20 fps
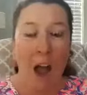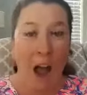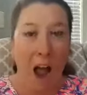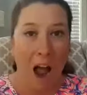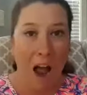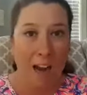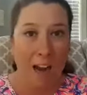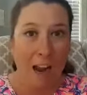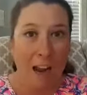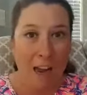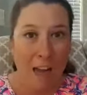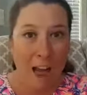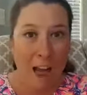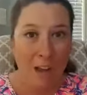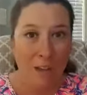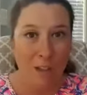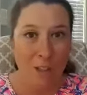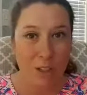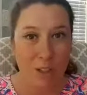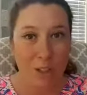I got a
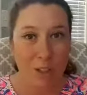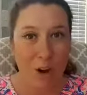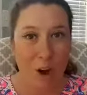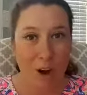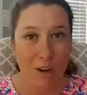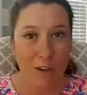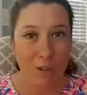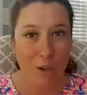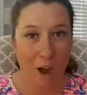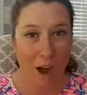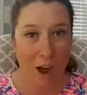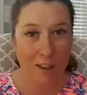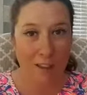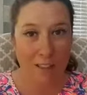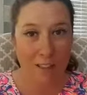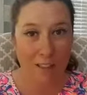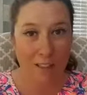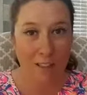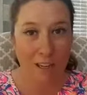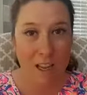house under contract,